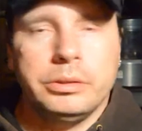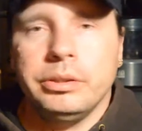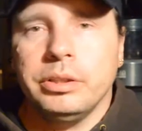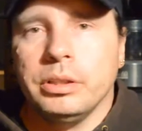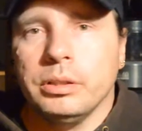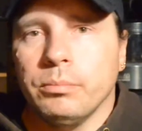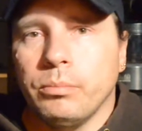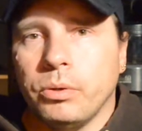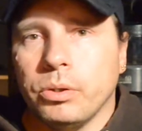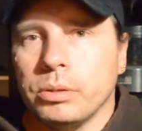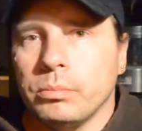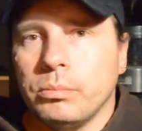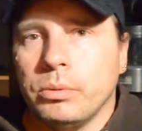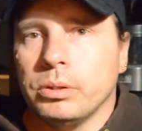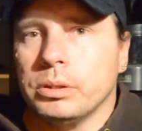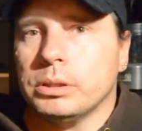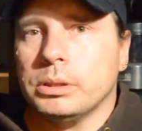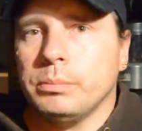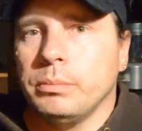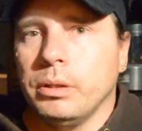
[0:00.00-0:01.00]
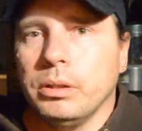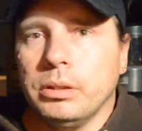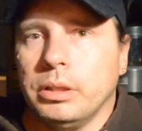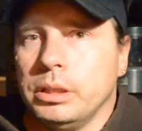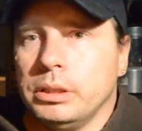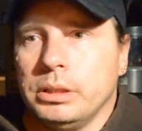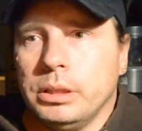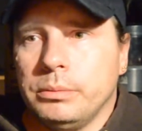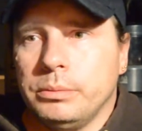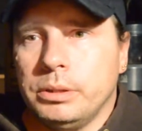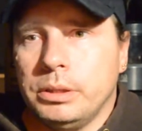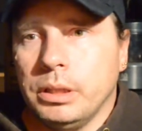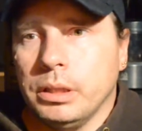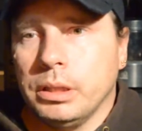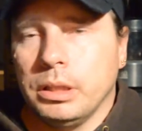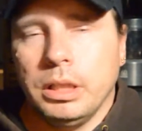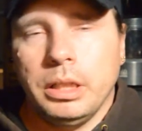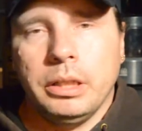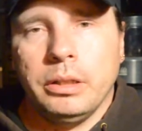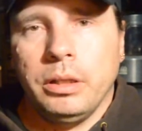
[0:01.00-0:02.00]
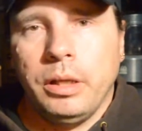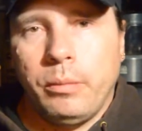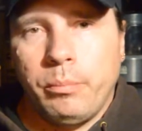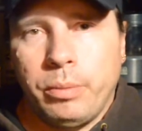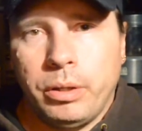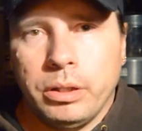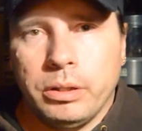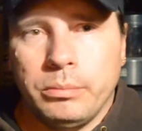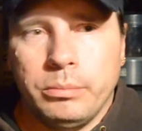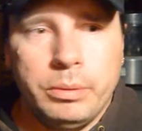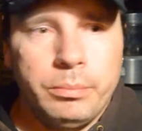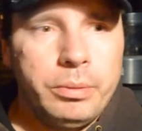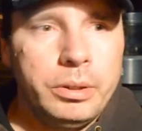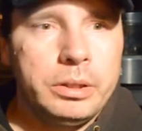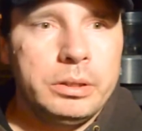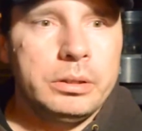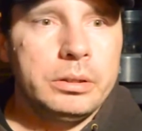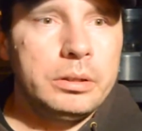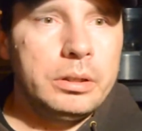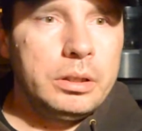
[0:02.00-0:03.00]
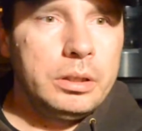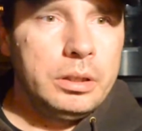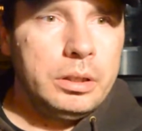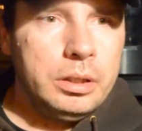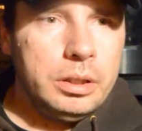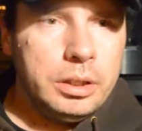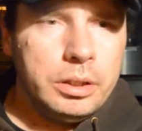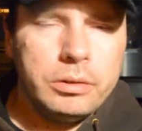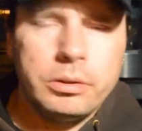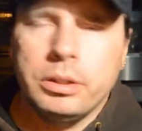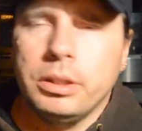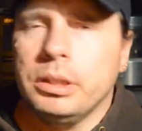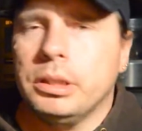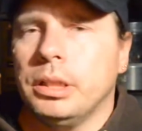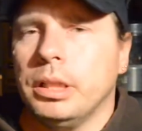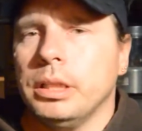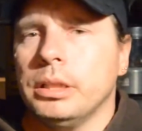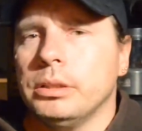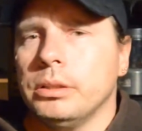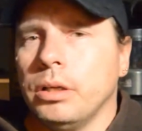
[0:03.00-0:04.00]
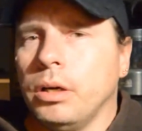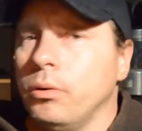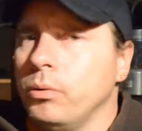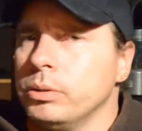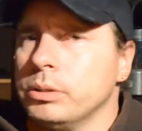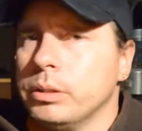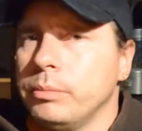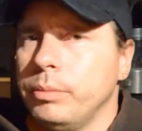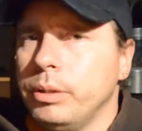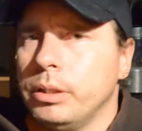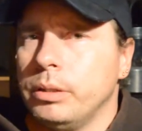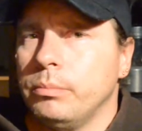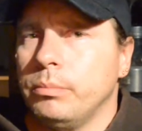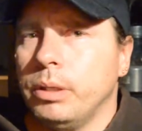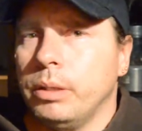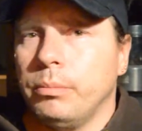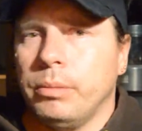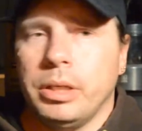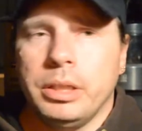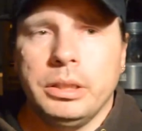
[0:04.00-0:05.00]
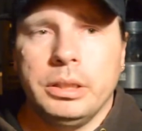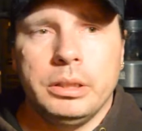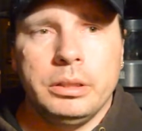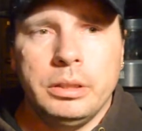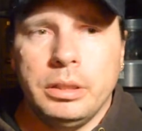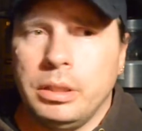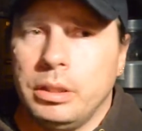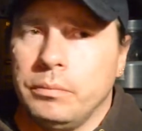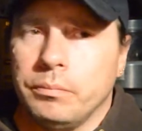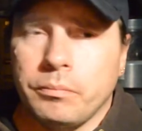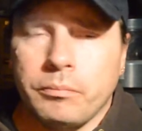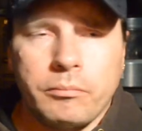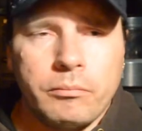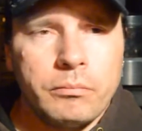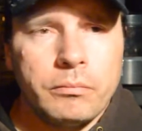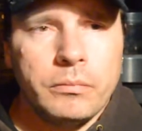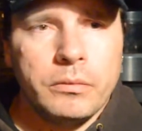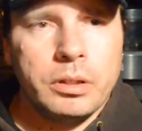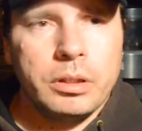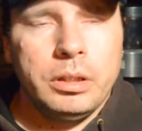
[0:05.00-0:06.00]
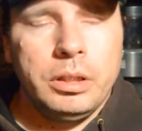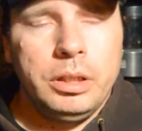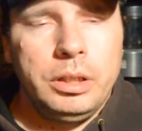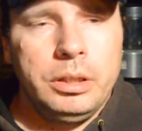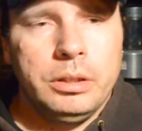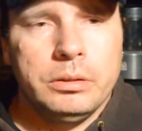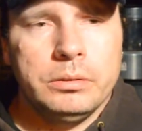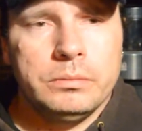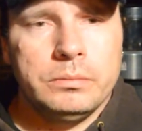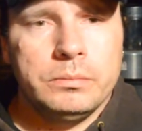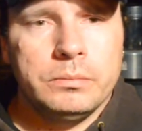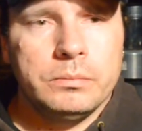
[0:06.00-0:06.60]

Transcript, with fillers: you know, more and more small things that's not gonna let bother me. But you know, things are always gonna be on my mind, and you know,